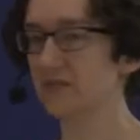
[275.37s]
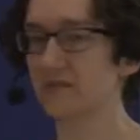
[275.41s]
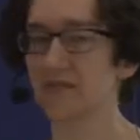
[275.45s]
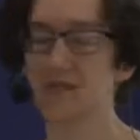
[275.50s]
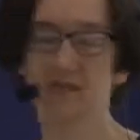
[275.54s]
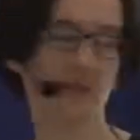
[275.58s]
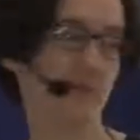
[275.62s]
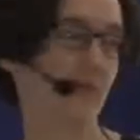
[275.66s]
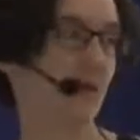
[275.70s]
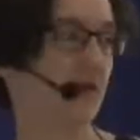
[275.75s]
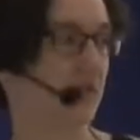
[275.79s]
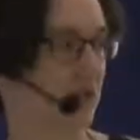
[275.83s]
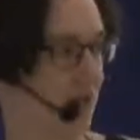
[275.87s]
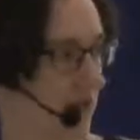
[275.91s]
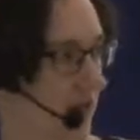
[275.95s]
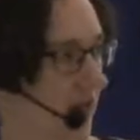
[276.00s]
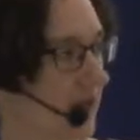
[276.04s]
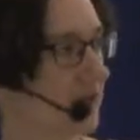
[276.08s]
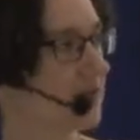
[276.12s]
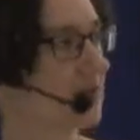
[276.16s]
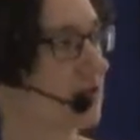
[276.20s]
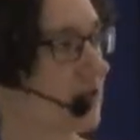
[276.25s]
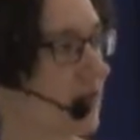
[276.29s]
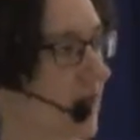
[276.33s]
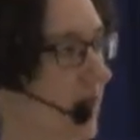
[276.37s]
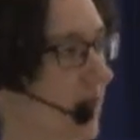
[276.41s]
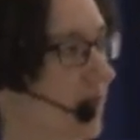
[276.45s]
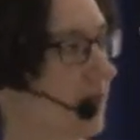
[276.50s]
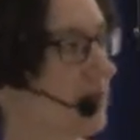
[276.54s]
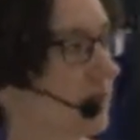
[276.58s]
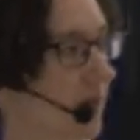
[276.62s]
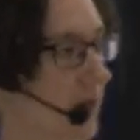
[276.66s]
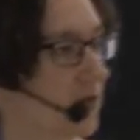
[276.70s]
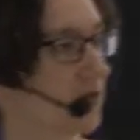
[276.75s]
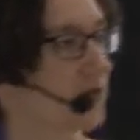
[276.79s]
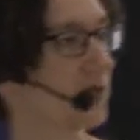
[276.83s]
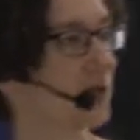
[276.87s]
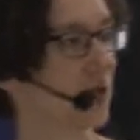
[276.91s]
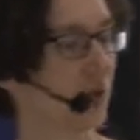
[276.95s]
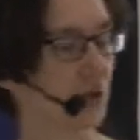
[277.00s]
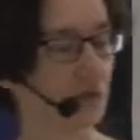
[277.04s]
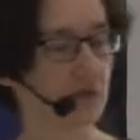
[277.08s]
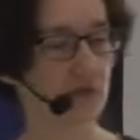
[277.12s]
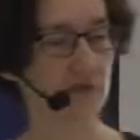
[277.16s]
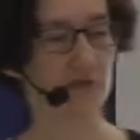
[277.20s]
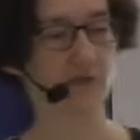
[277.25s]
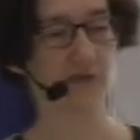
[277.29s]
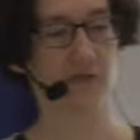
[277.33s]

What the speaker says: as I mentioned yesterday, it's much closer